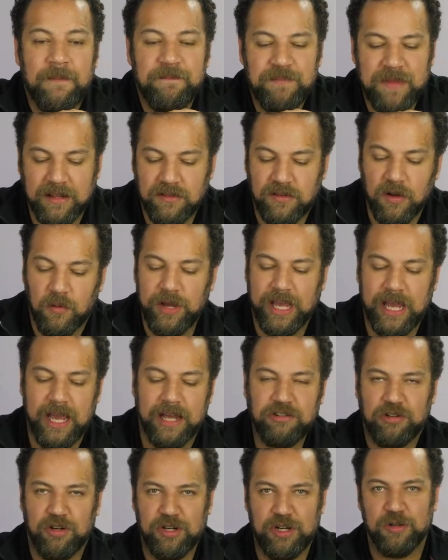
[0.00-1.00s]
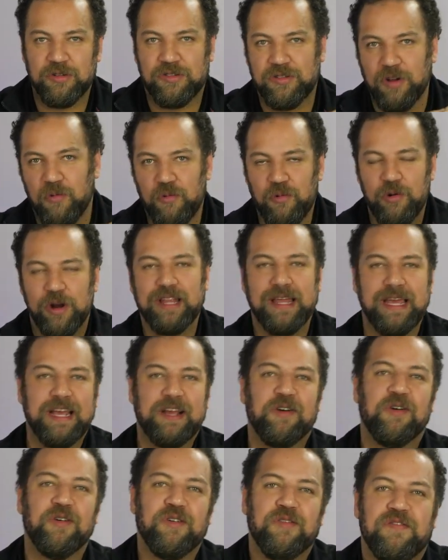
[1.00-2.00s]
And so we introduced a really
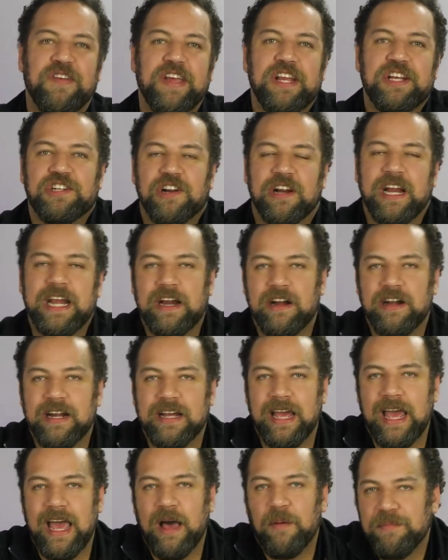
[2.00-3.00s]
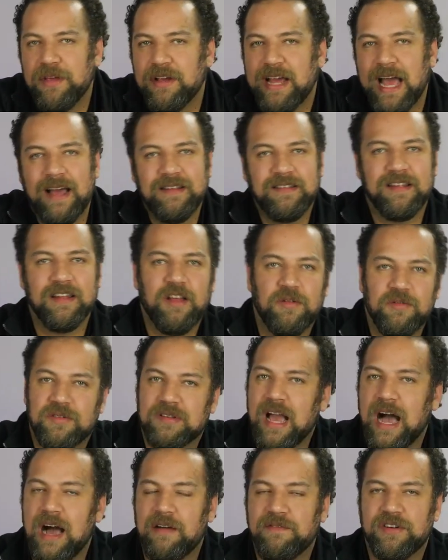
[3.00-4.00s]
cool feature here to help you guys in those
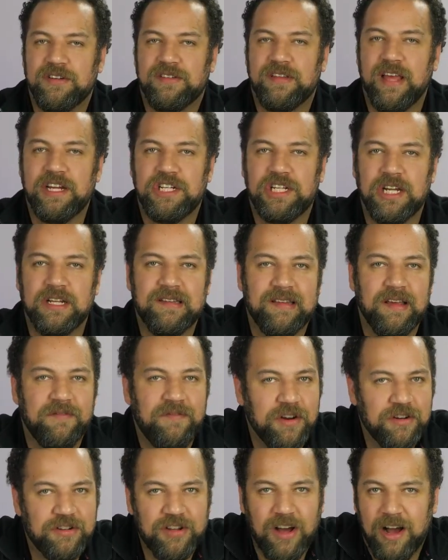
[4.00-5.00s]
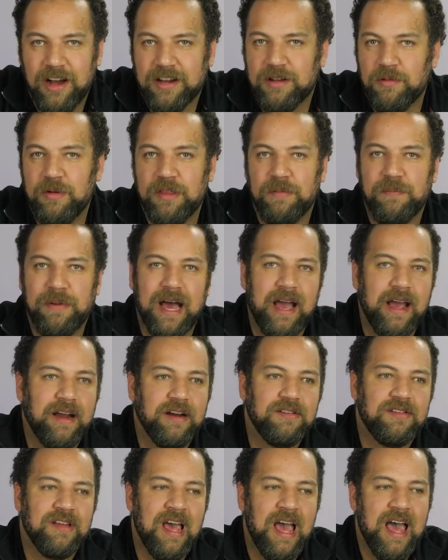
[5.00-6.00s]
conversations if you're talking with
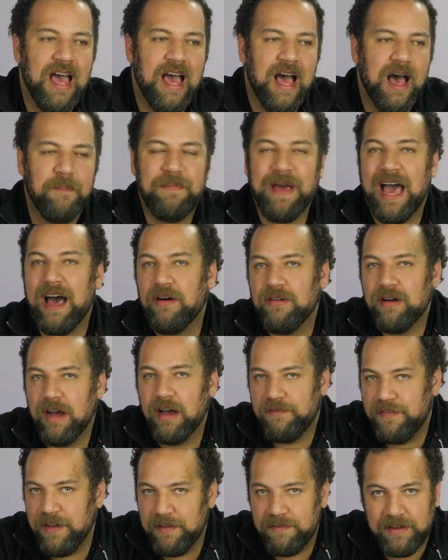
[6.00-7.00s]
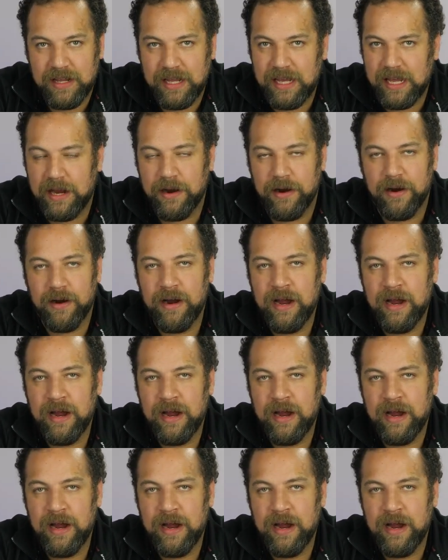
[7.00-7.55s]
buyers about a 50-year.